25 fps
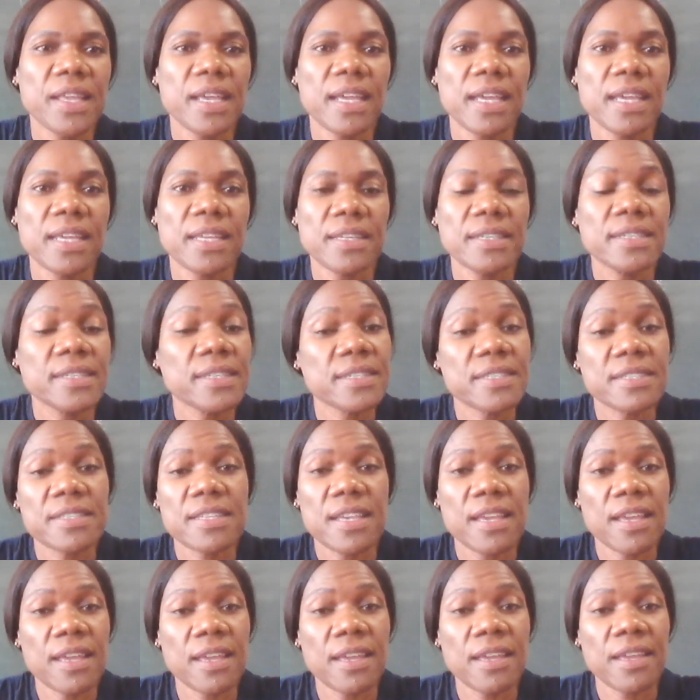
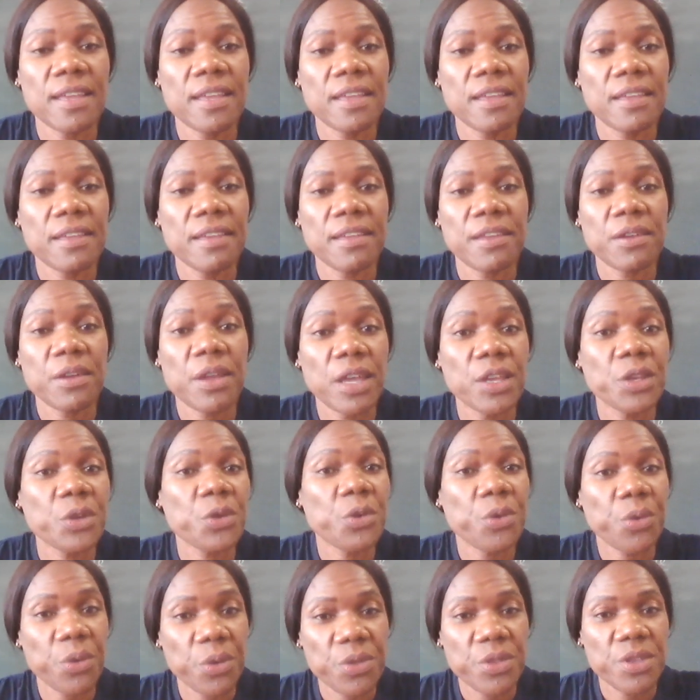
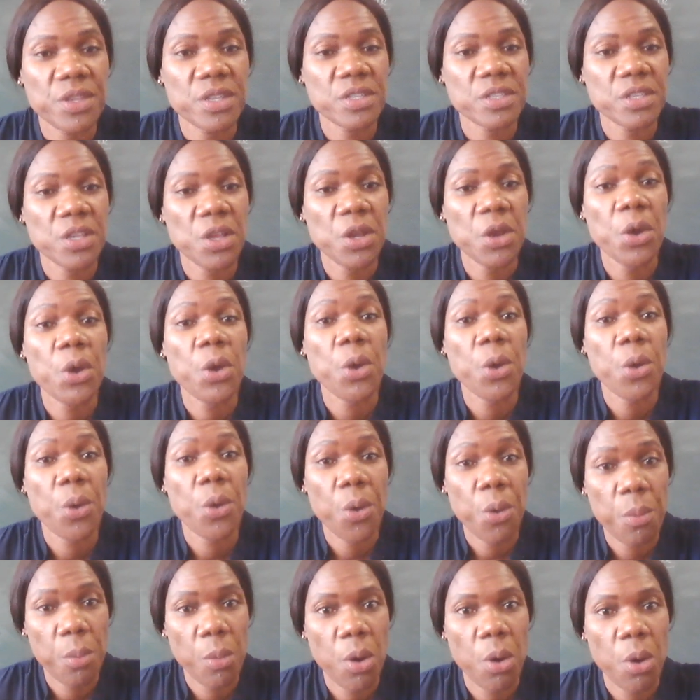And growth is a
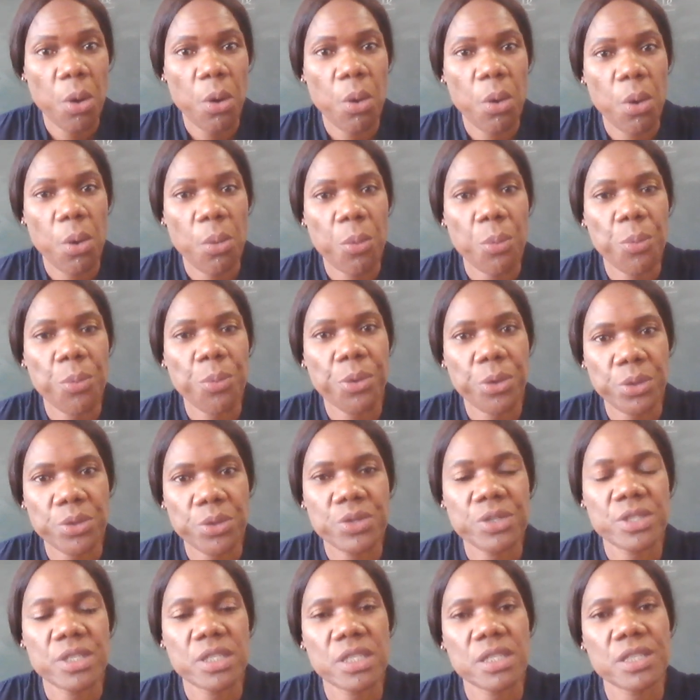normal
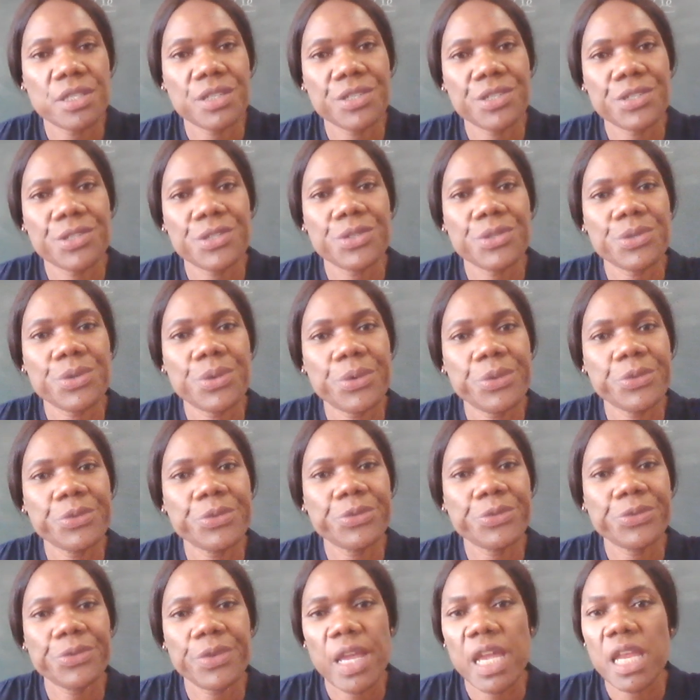process
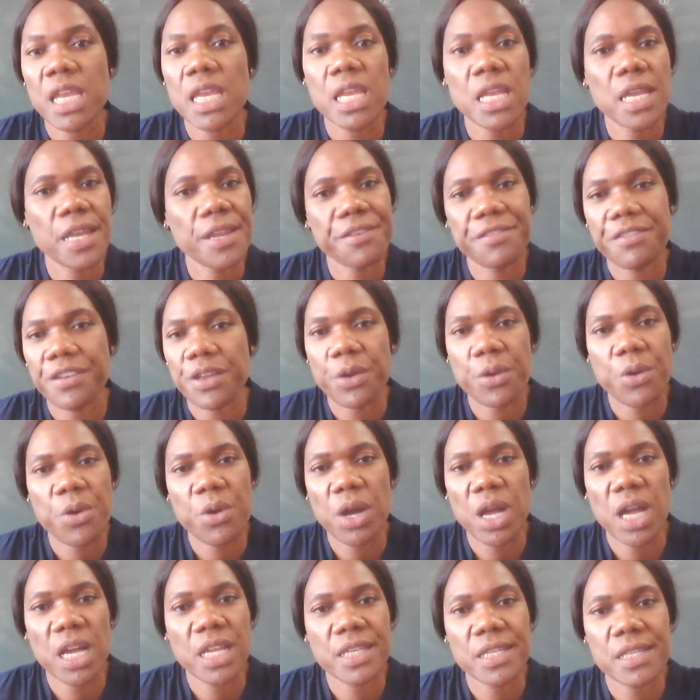of any living
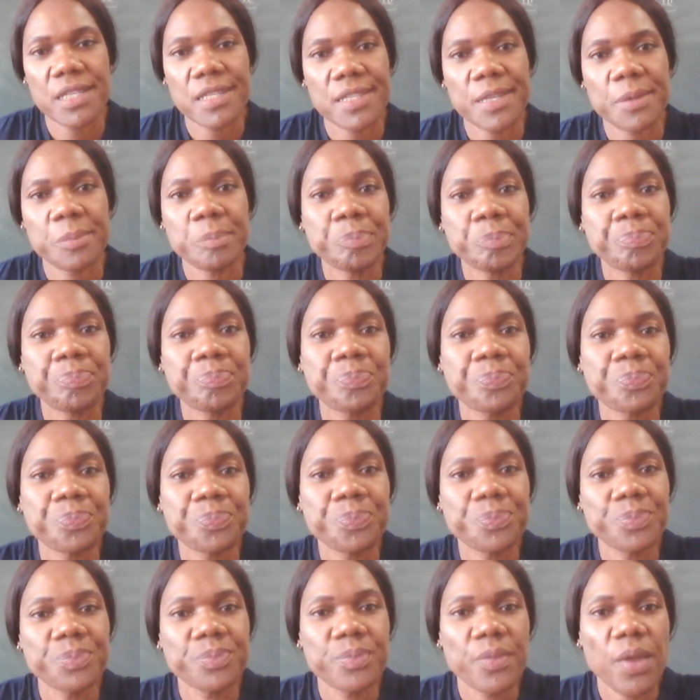organism,
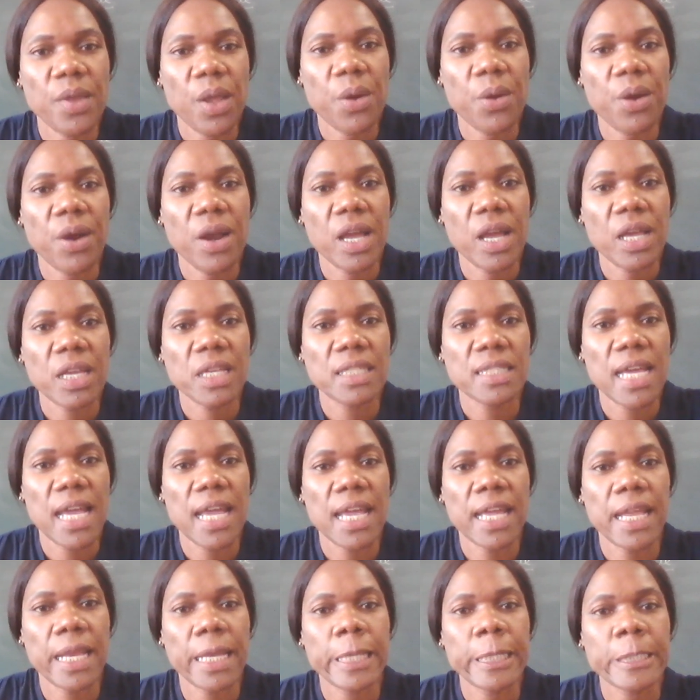all right?
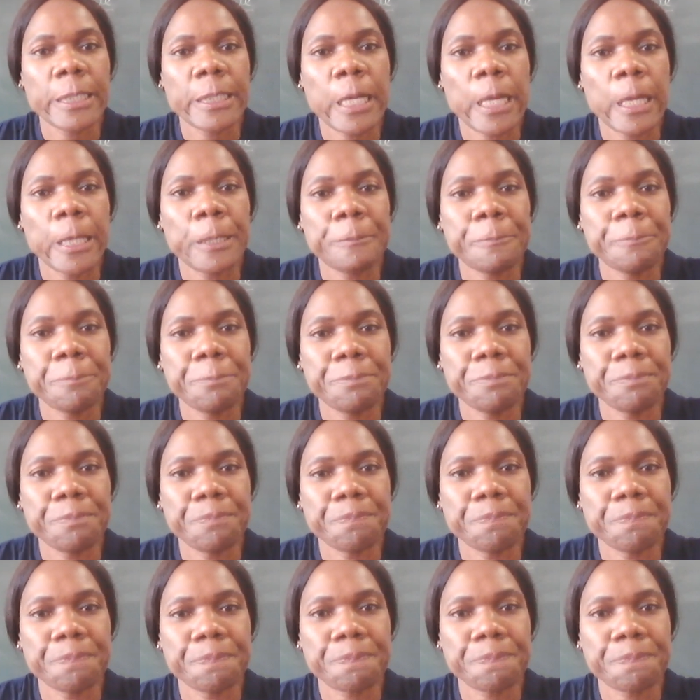And
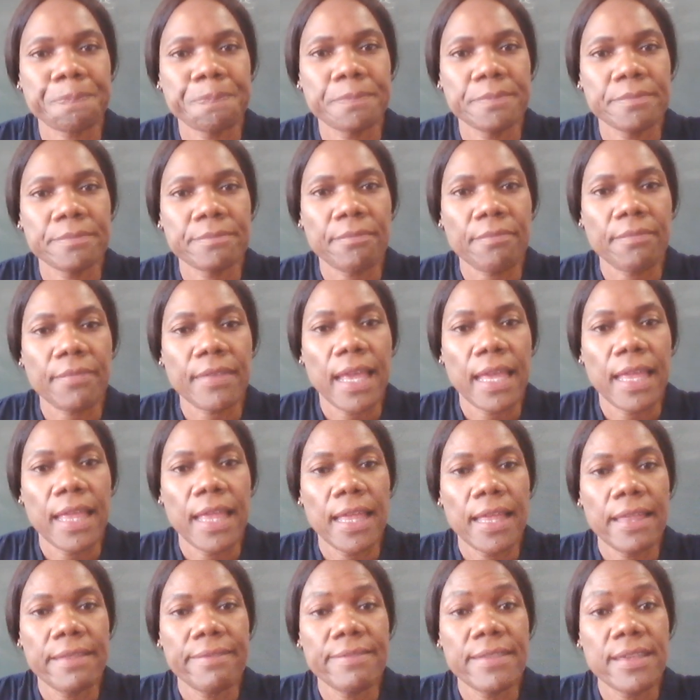
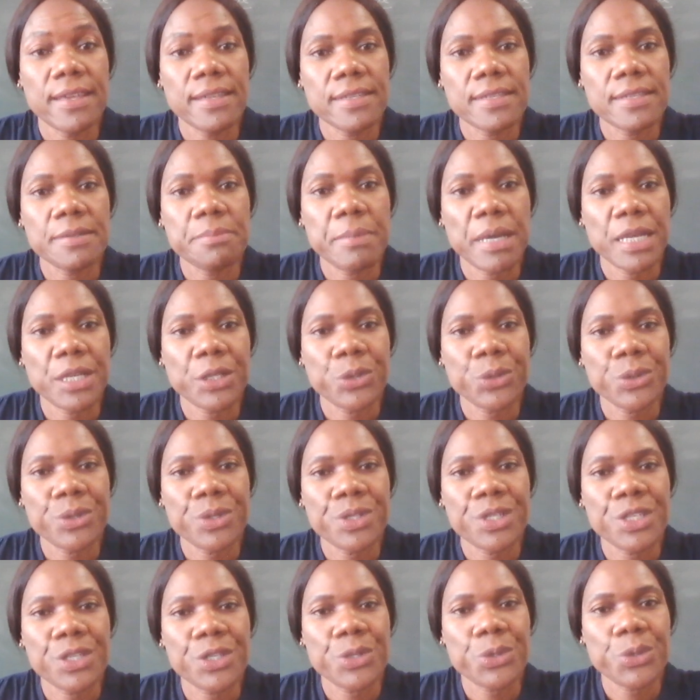this
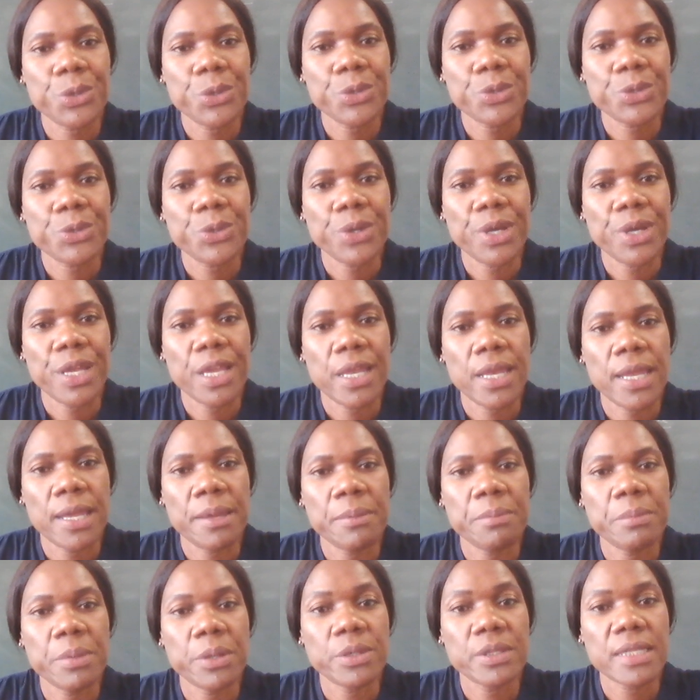mitosis also
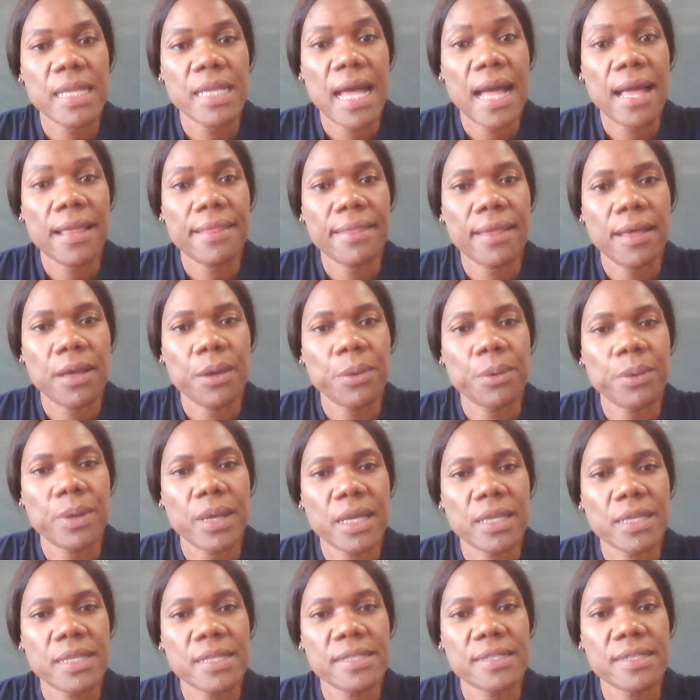enables other
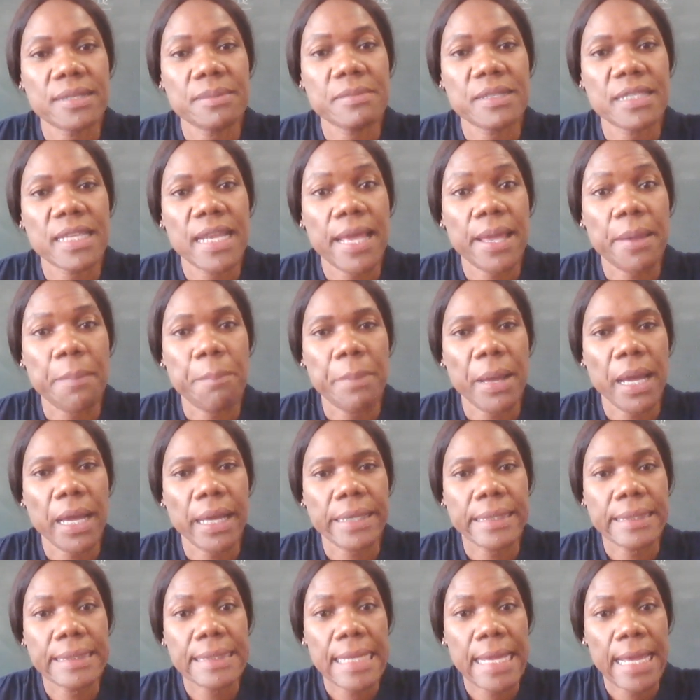organisms like
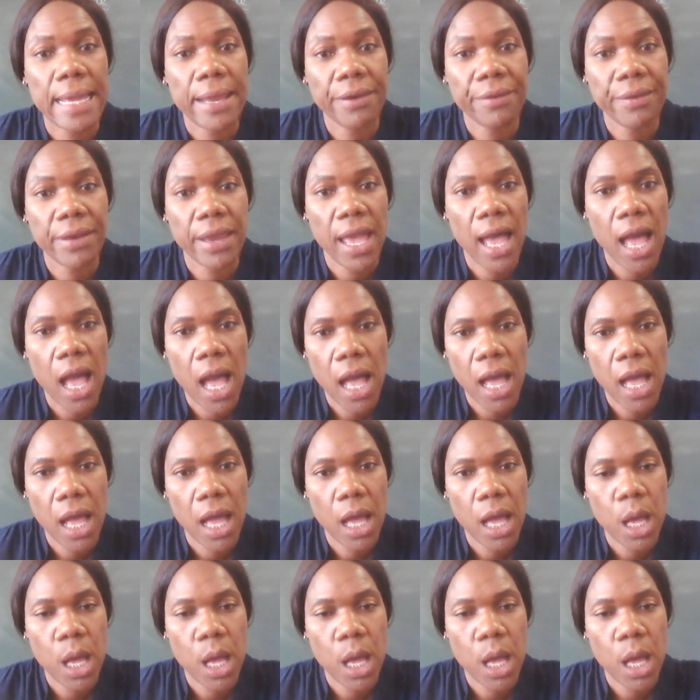bacteria